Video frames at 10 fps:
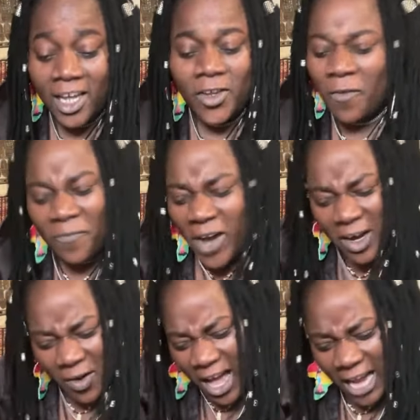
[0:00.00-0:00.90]
You
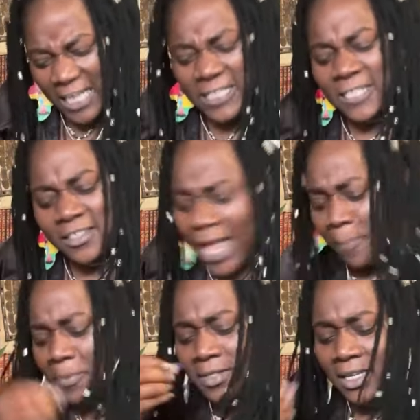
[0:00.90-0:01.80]
follow all the
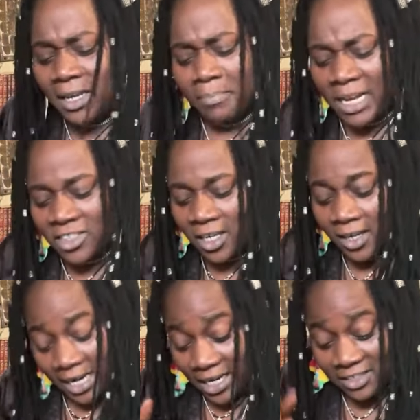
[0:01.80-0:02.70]
steps in the magic,
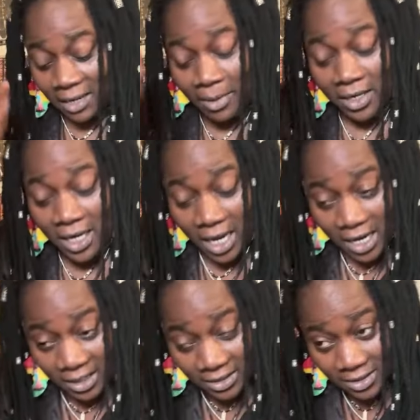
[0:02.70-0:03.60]
Kadijah. But hear
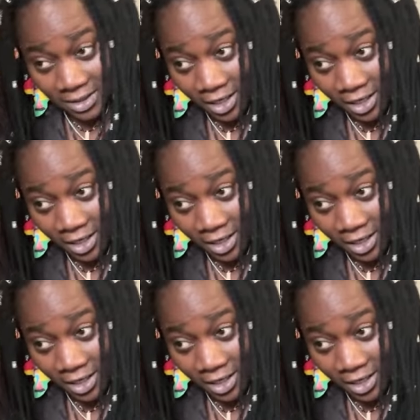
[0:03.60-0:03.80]
this.